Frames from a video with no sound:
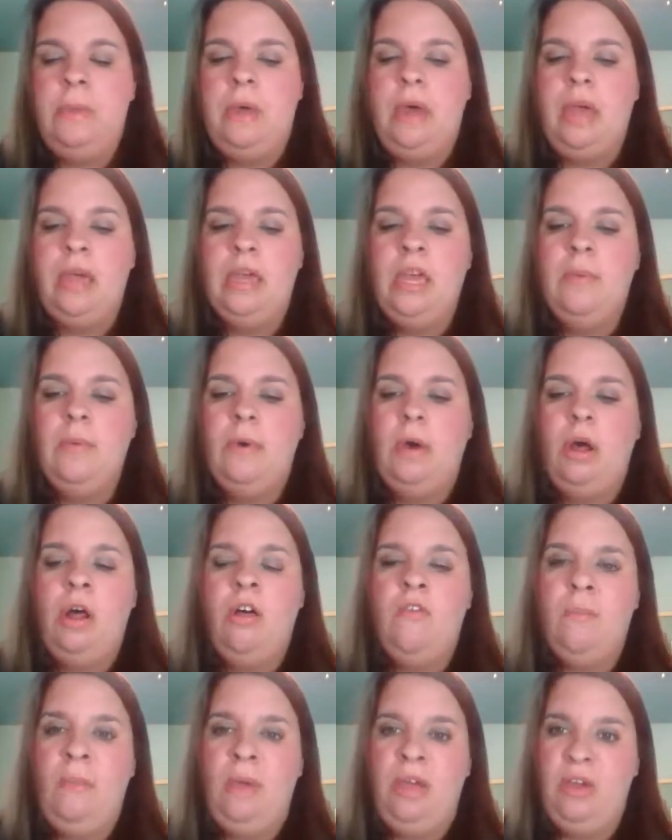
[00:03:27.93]
But I keep
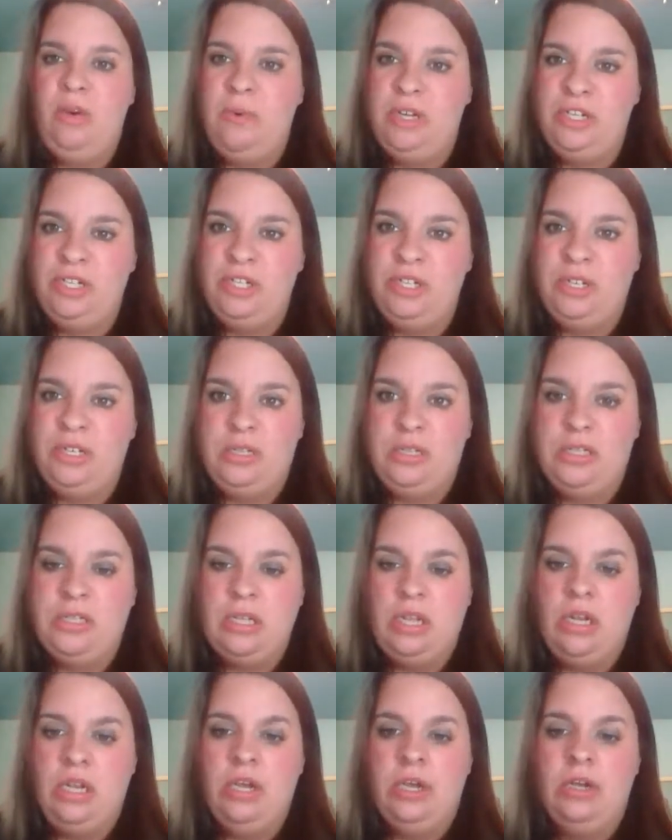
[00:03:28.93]
all of my questions
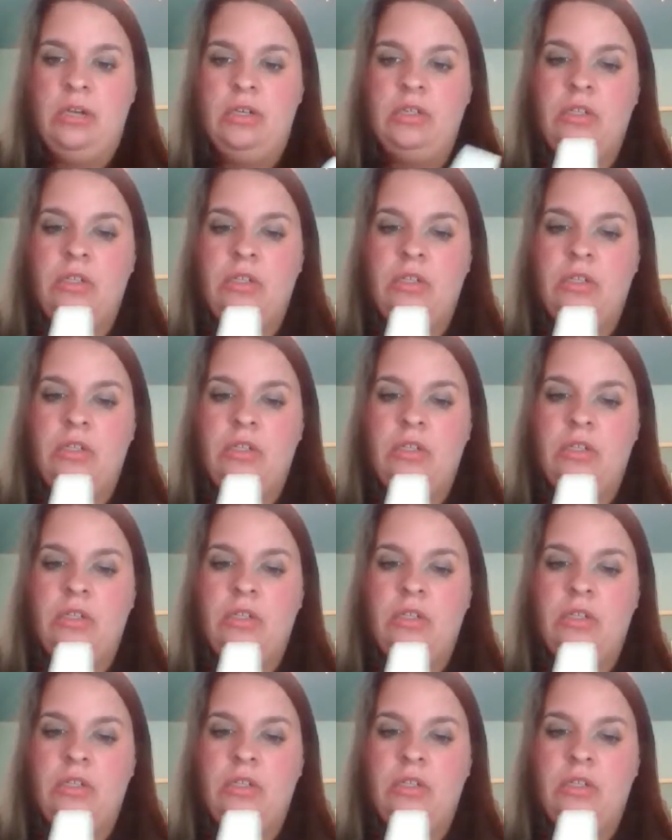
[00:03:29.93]
in here.